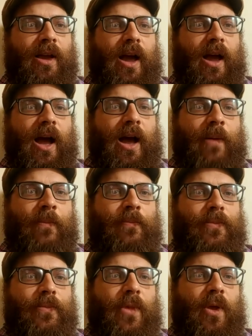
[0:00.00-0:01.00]

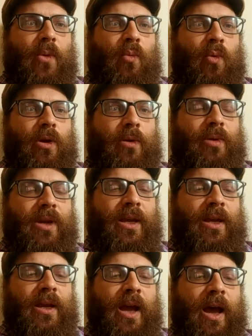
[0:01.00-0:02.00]
um, would
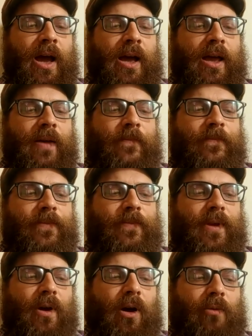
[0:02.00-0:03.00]
be uh,
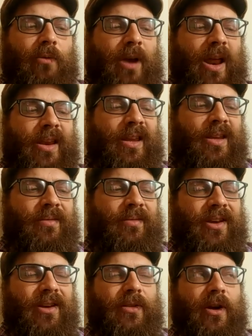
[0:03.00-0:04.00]
already
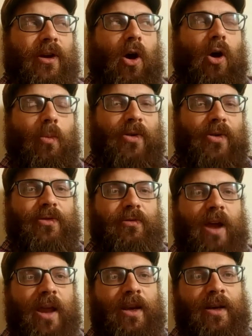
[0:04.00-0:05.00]
they're they're almost
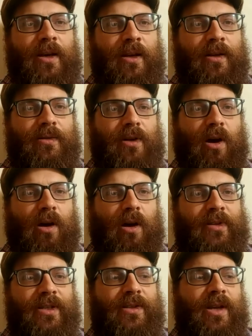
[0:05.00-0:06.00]
ready to to
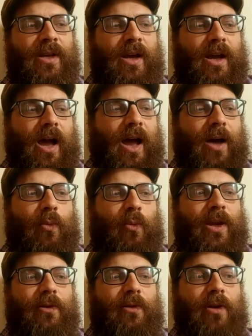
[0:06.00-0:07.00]
harvest. Uh,
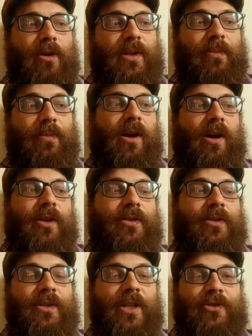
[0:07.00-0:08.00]
we grow something called
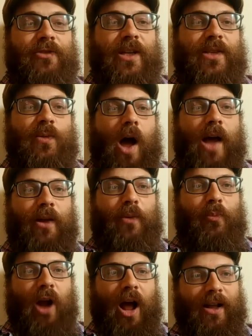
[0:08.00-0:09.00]
Dietrich's
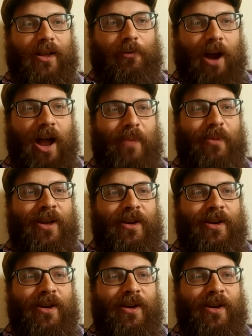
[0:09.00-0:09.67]
wild broccoli rabe,